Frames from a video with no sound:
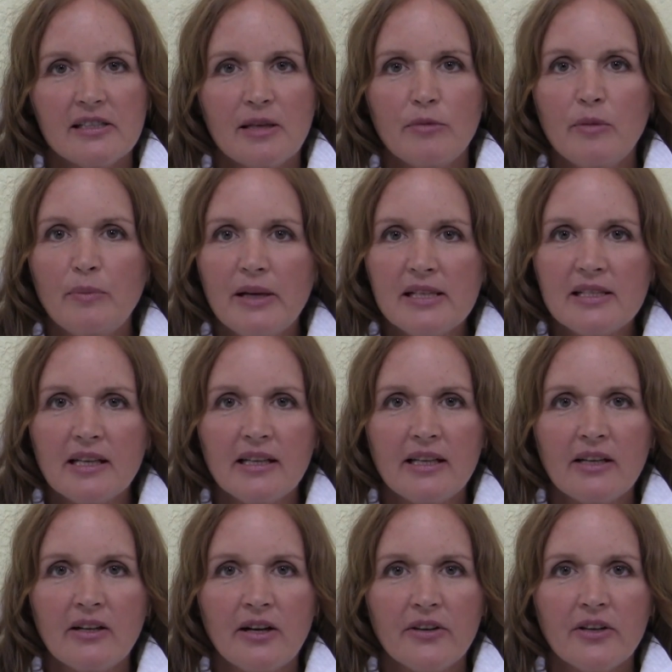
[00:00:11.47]
I'm a
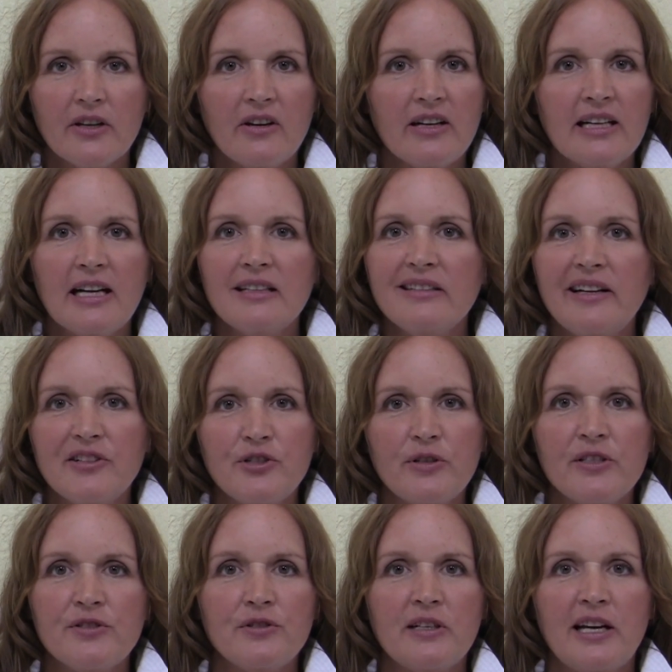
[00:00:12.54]
best-selling author and I lecture
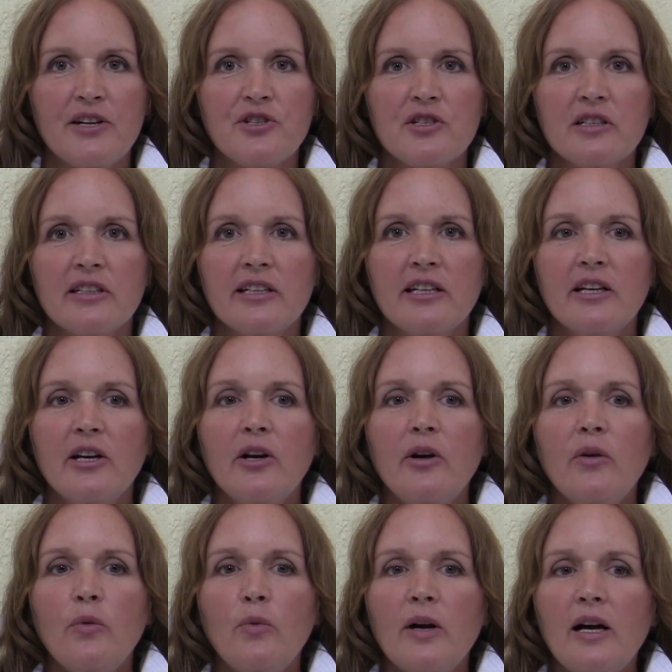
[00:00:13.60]
internationally.
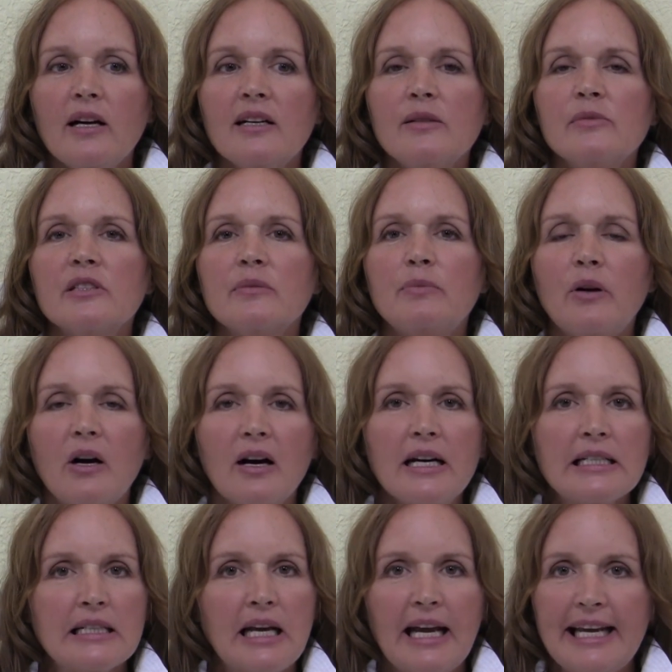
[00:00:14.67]
Welcome to
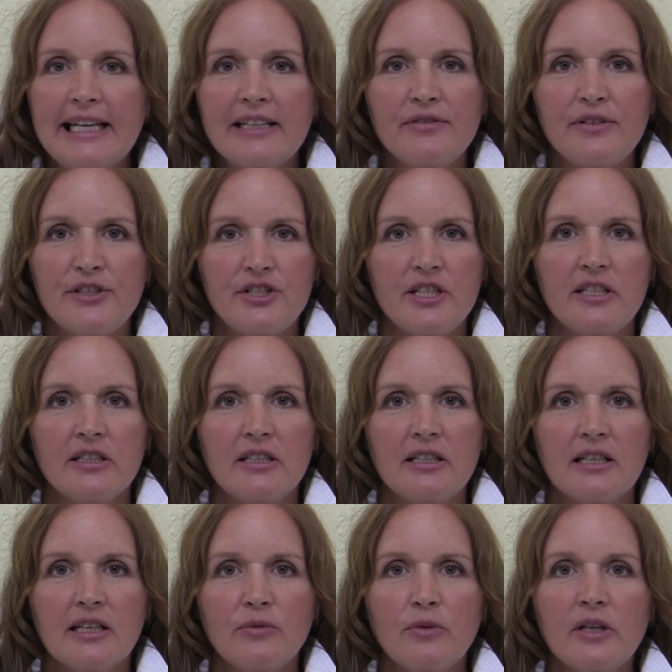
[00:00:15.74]
part 9 of Itchy
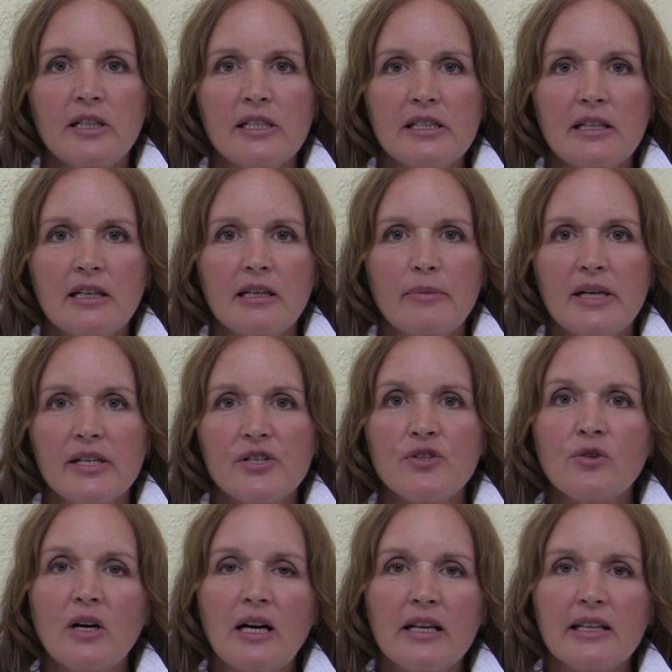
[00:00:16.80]
Dog, and we're going to talk about a
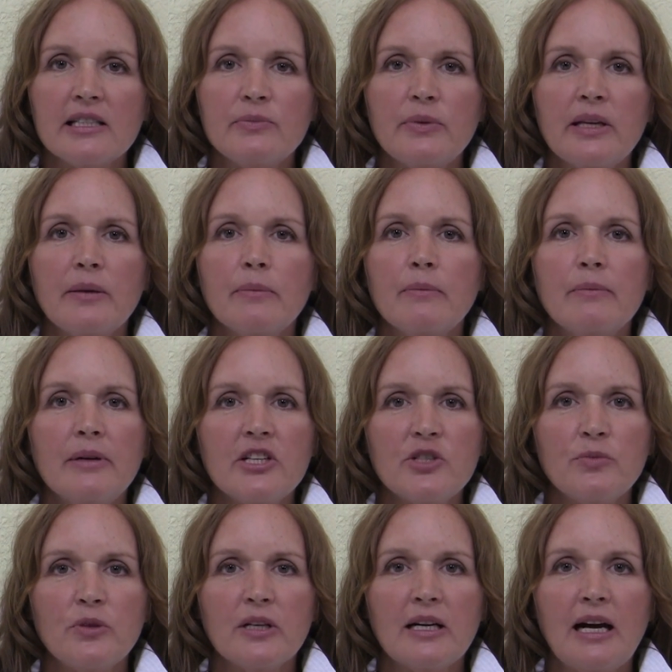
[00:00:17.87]
drug that's being much
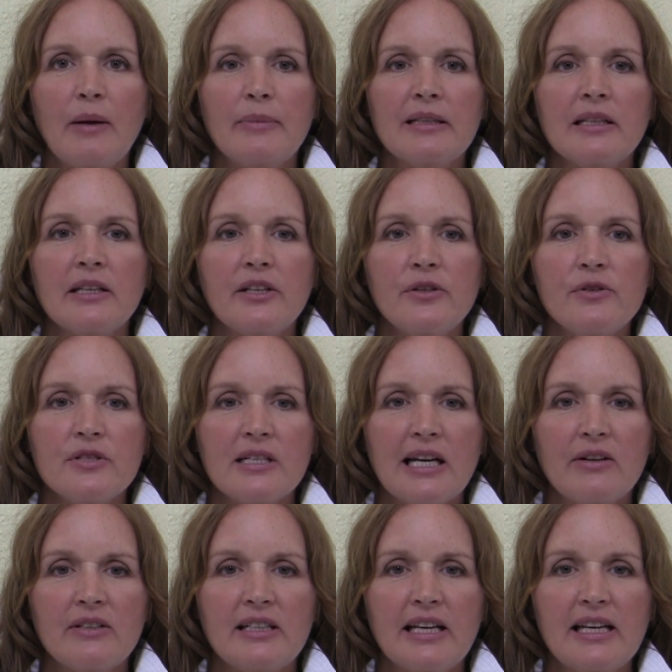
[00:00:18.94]
more commonly used
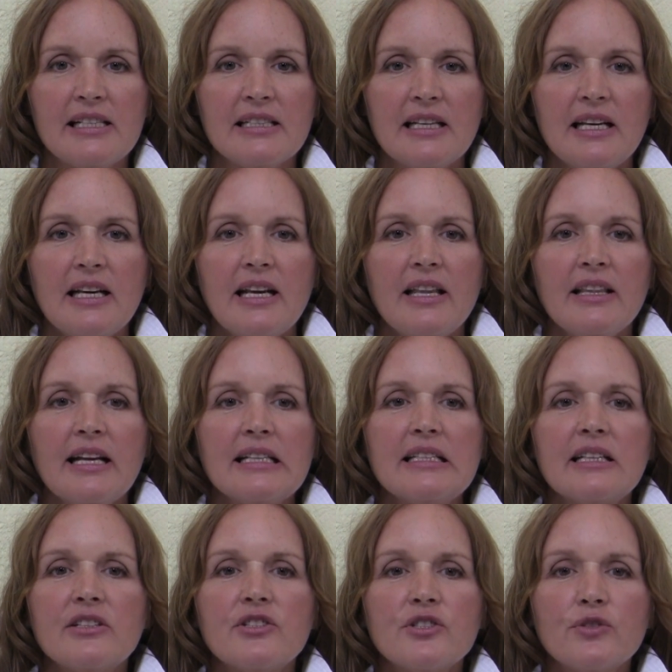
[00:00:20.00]
nowadays that's
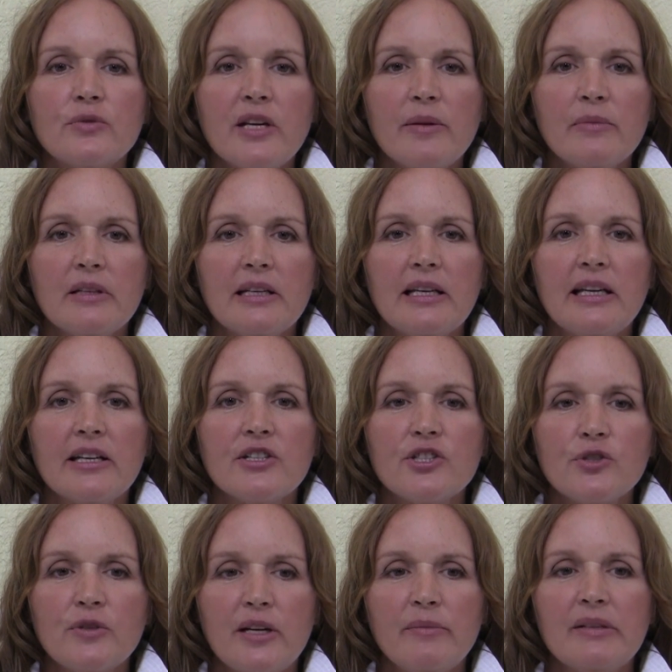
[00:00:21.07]
extremely,
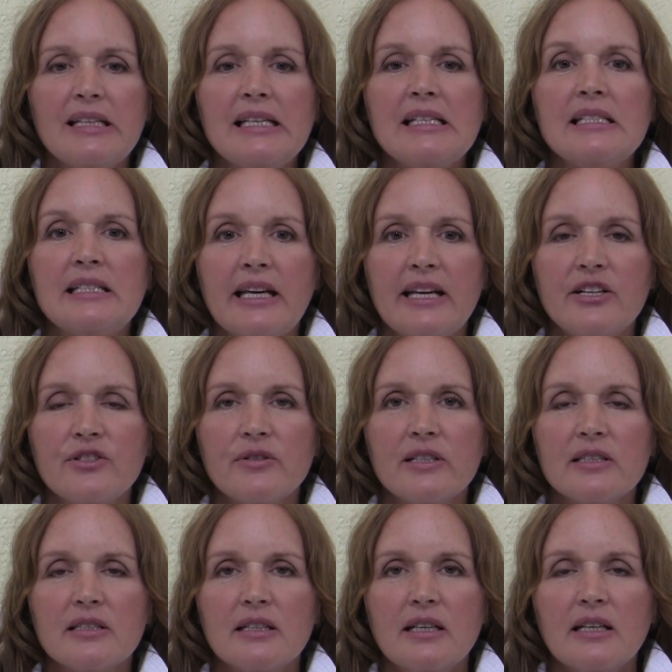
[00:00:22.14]
extremely
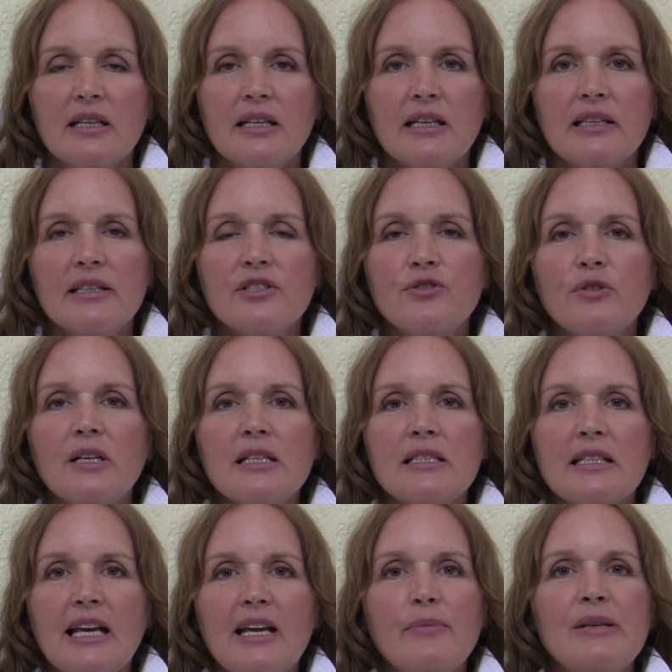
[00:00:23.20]
dangerous. This drug's
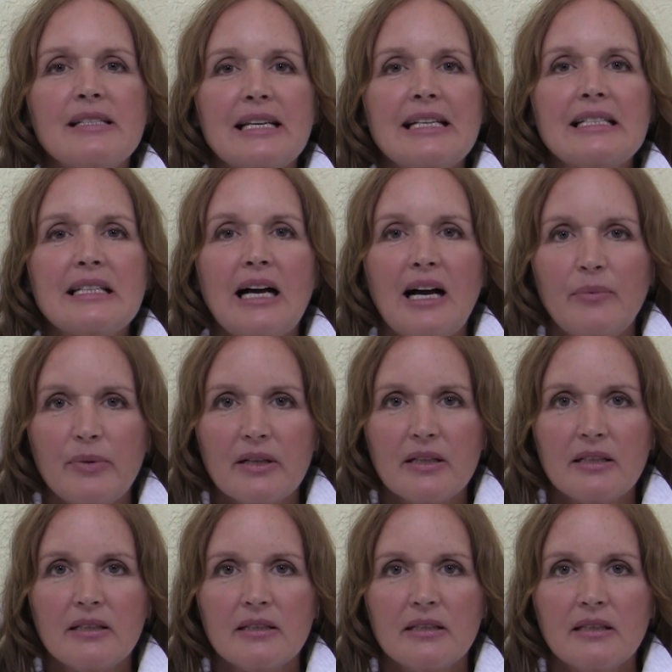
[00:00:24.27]
name is
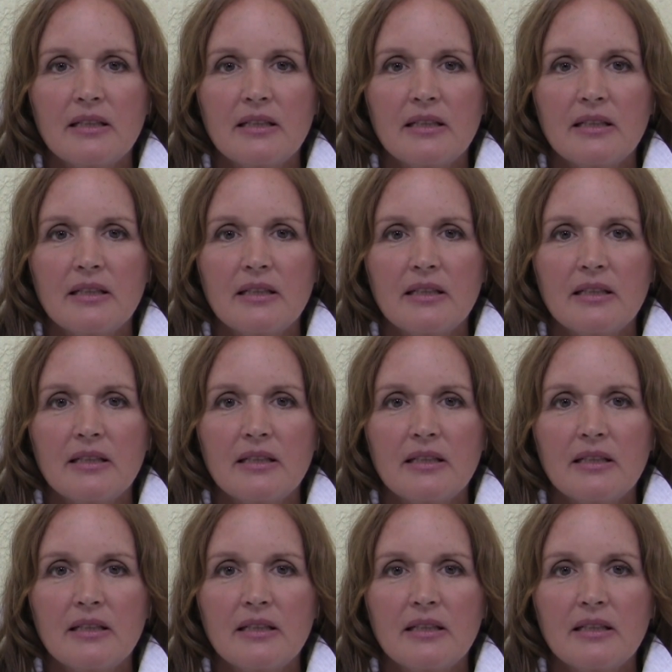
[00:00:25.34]
Atopica.